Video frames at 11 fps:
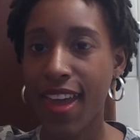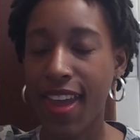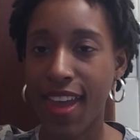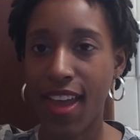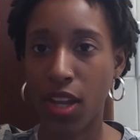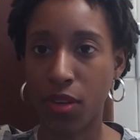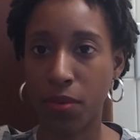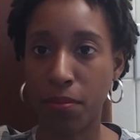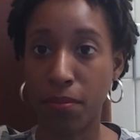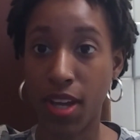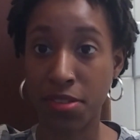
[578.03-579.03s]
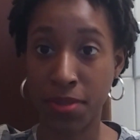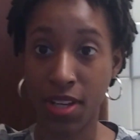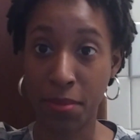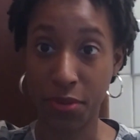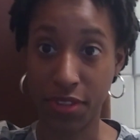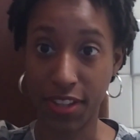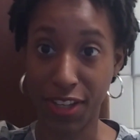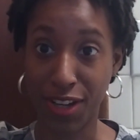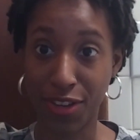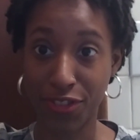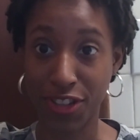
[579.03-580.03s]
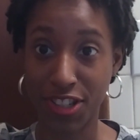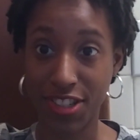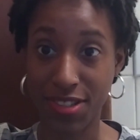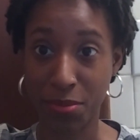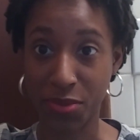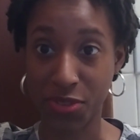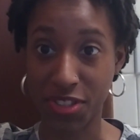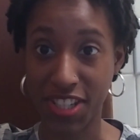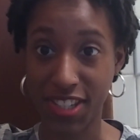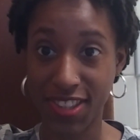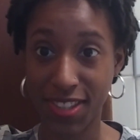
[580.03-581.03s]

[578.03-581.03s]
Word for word: And my husband and I both get laid off on December 13th.